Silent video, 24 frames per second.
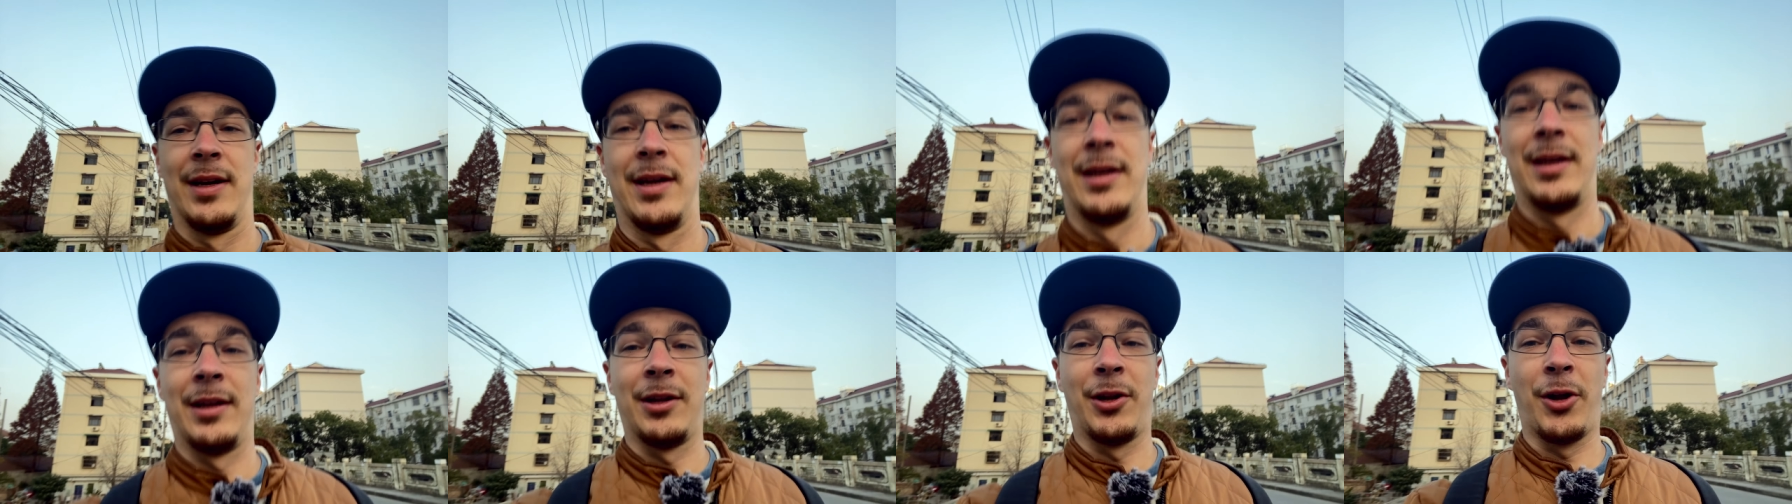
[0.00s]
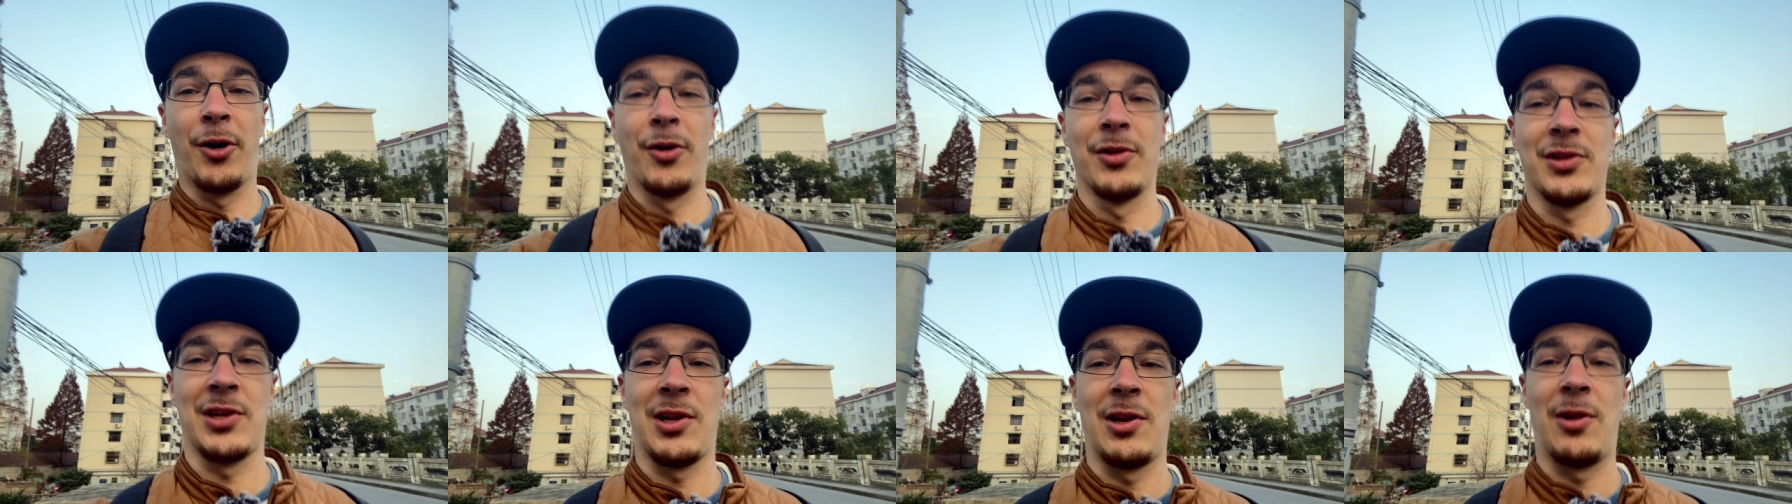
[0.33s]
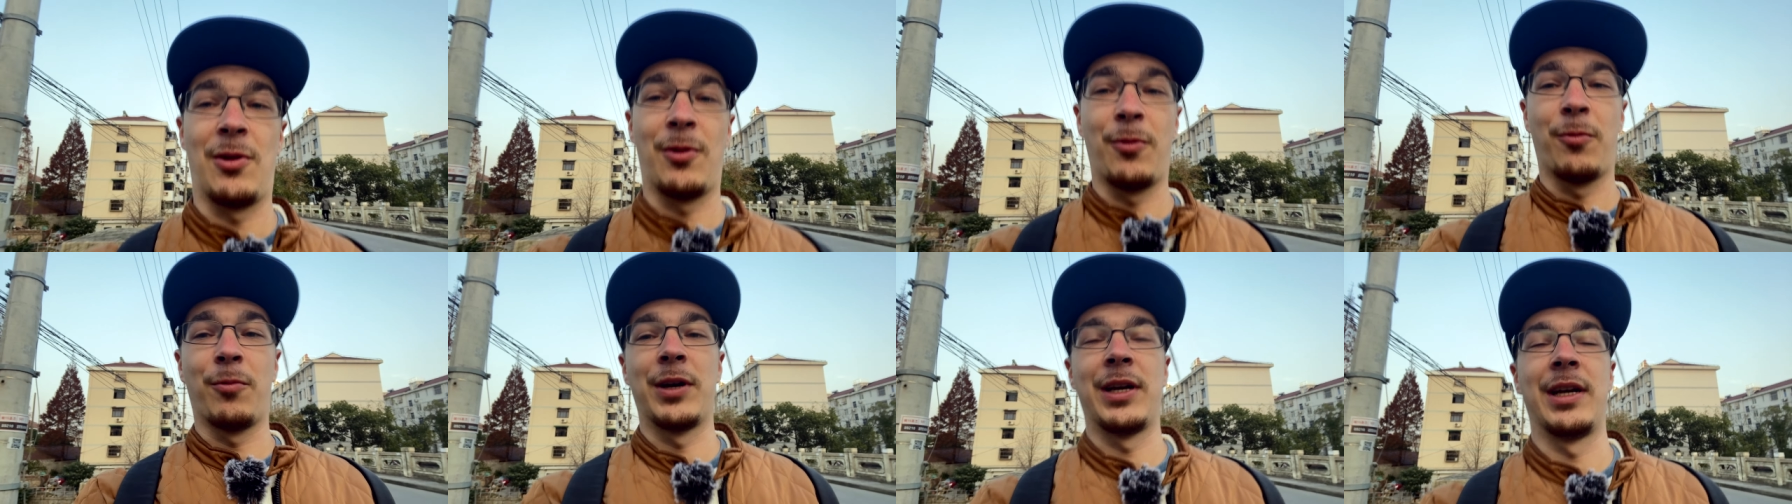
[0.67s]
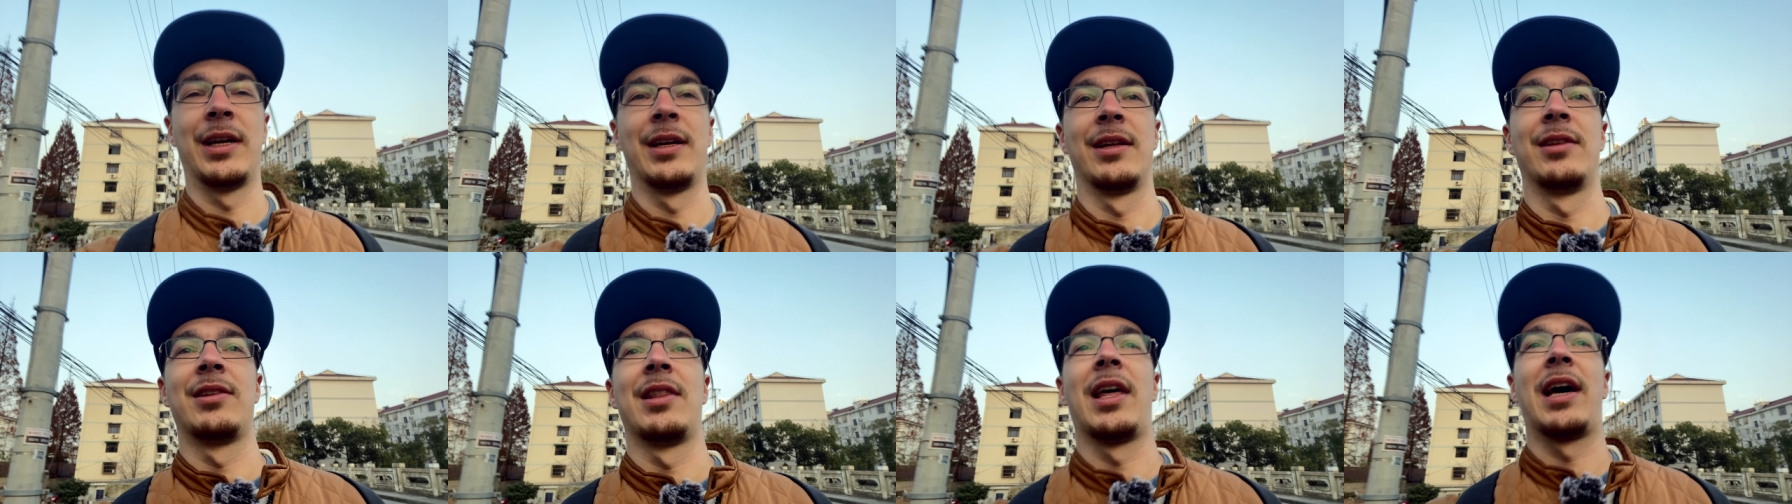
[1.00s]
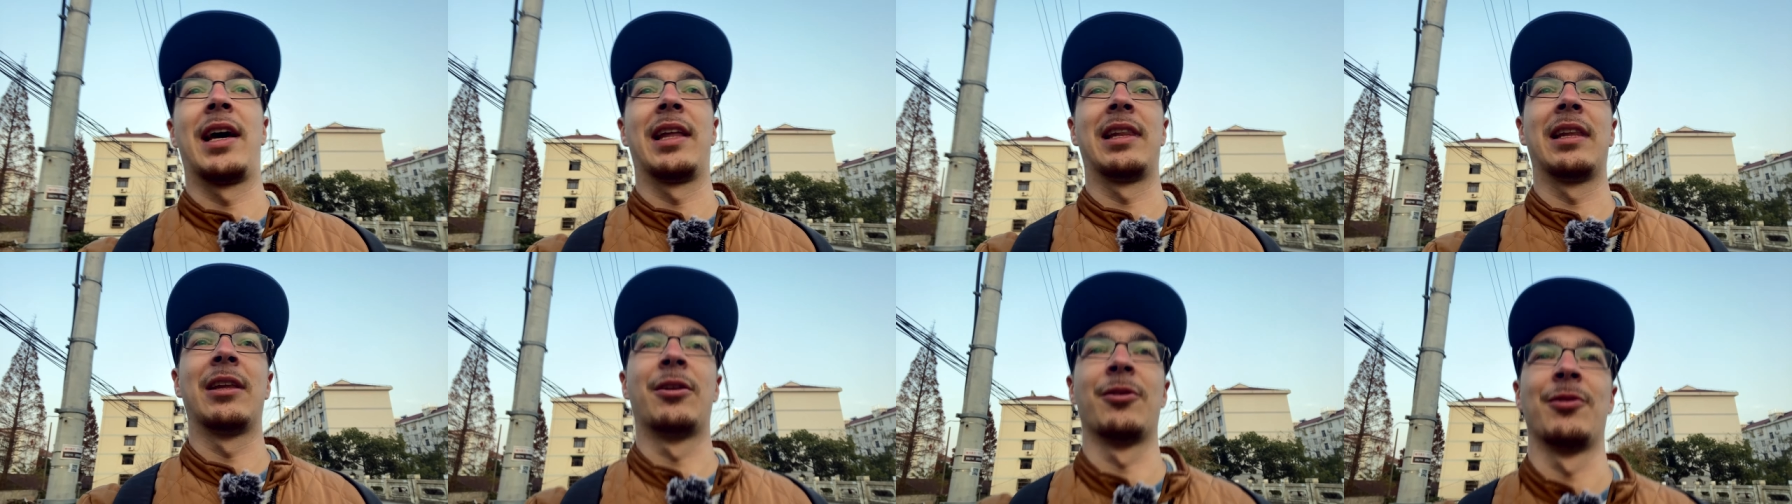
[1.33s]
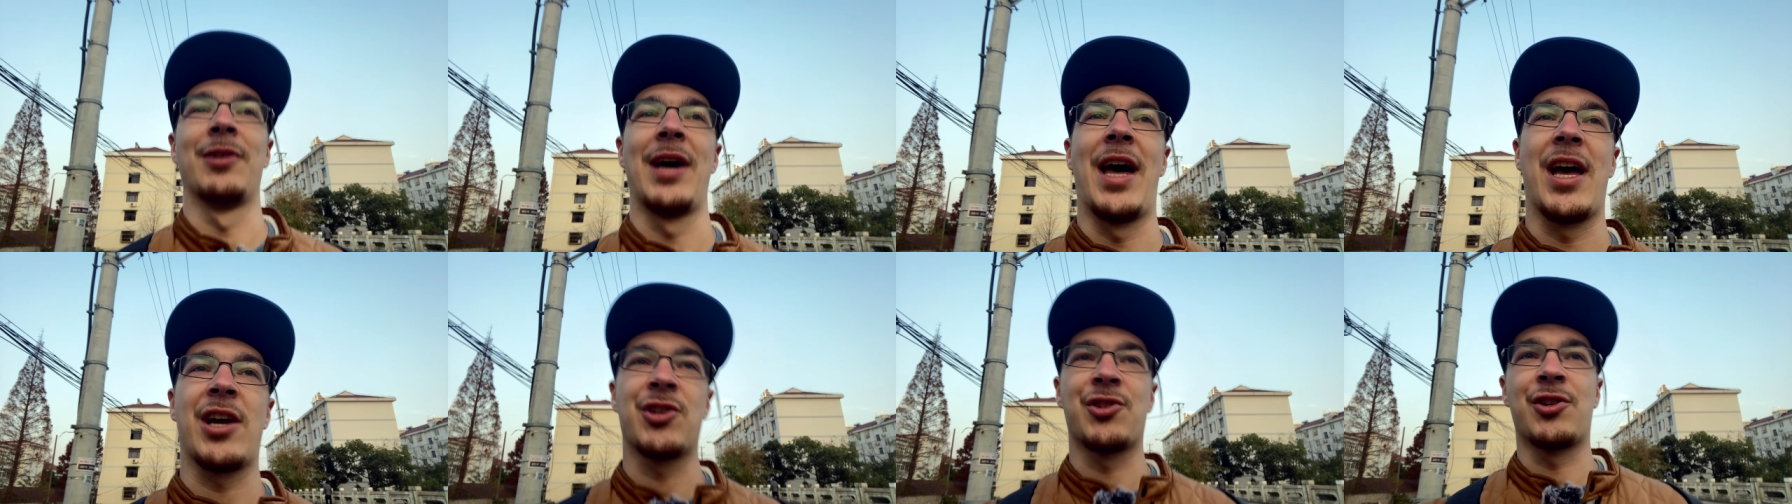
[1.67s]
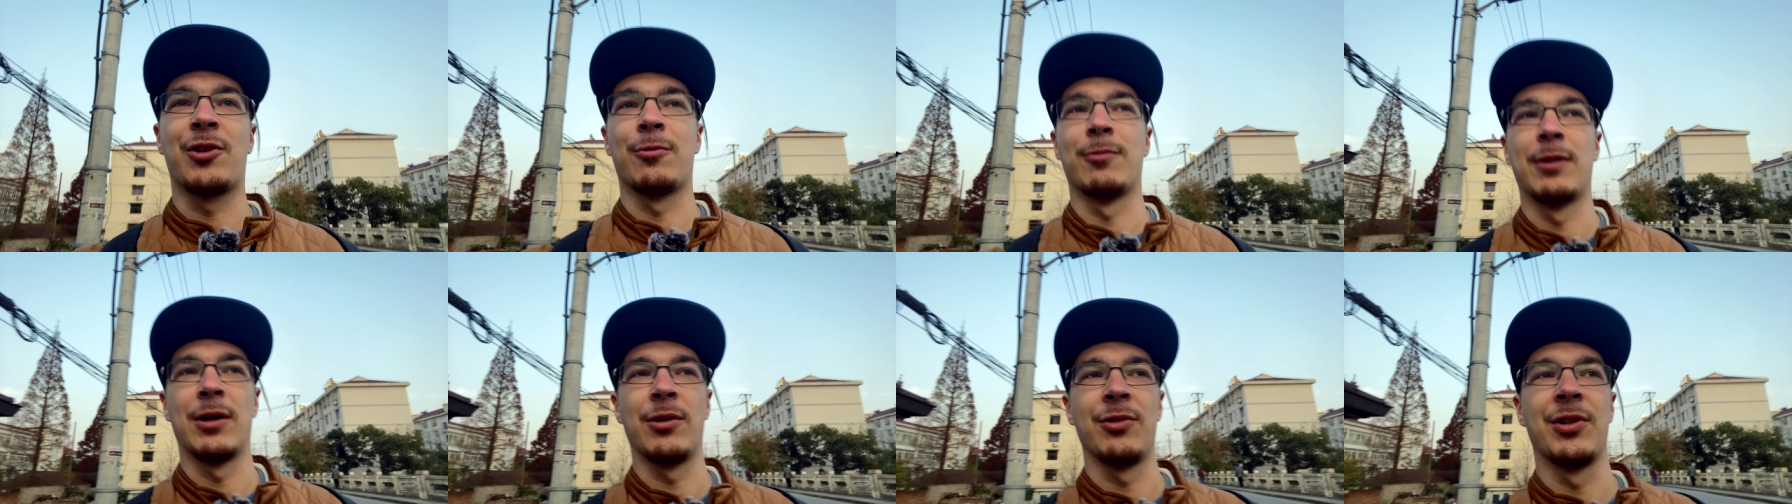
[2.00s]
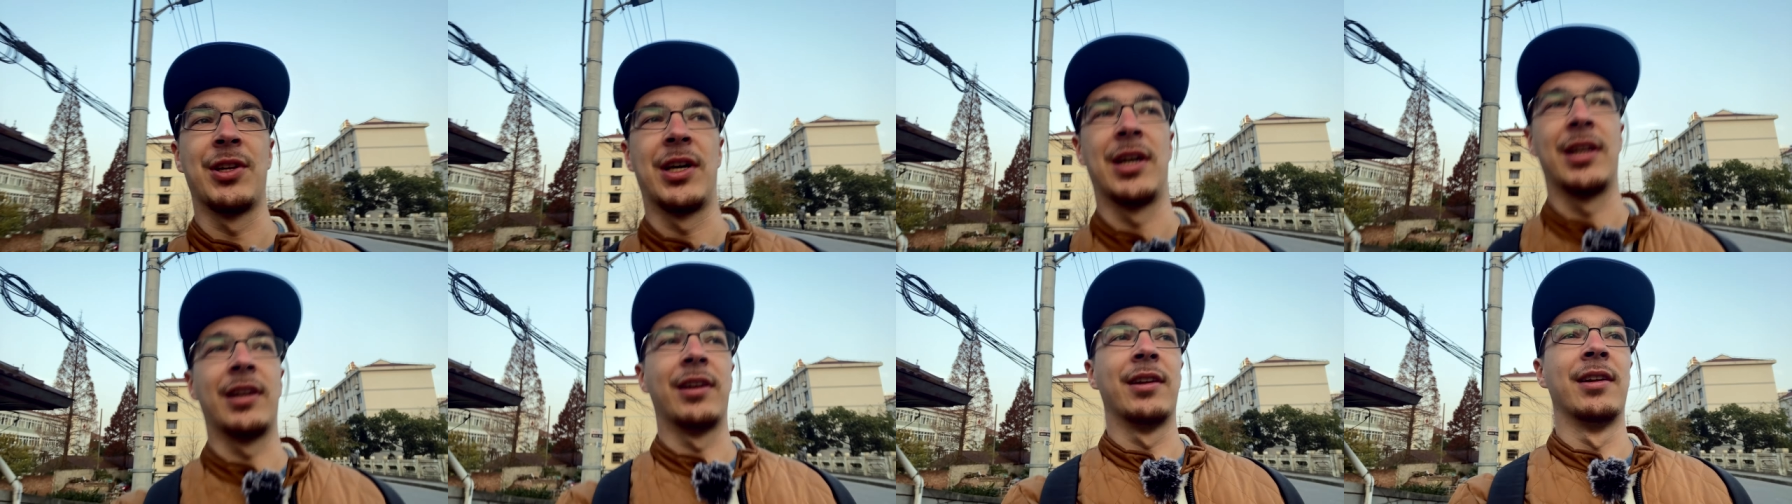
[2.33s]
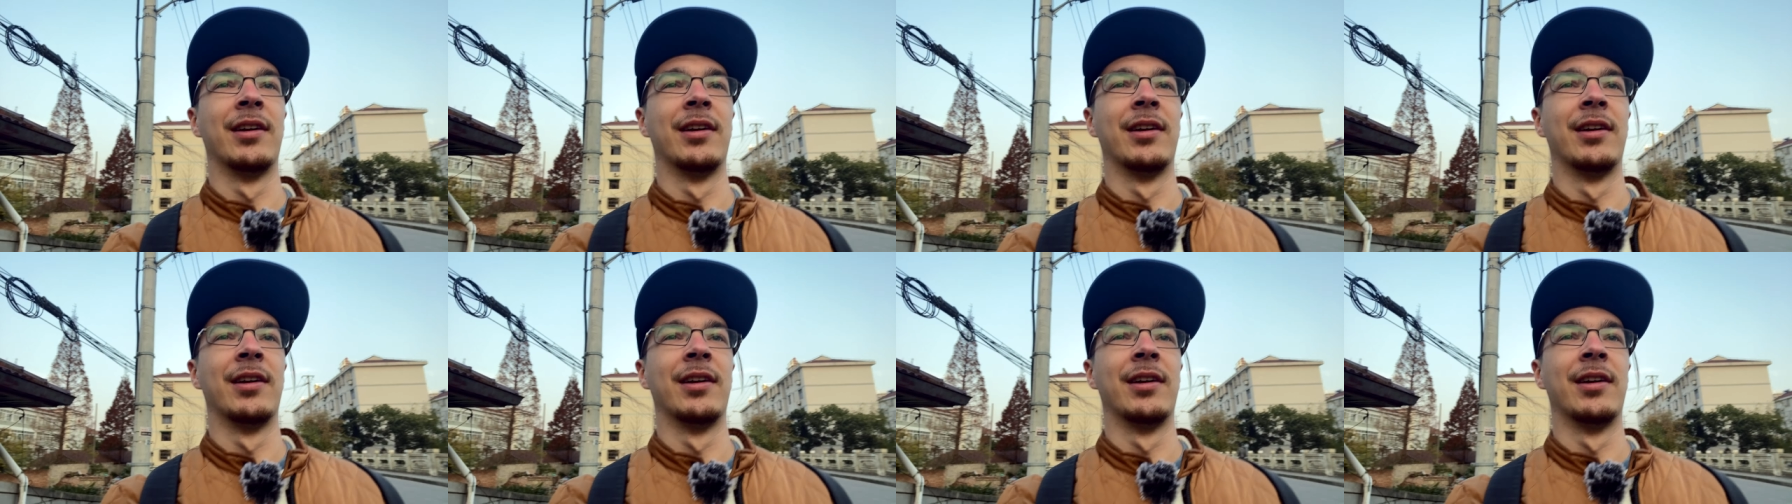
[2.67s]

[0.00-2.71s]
it goes a long way, that little extra well done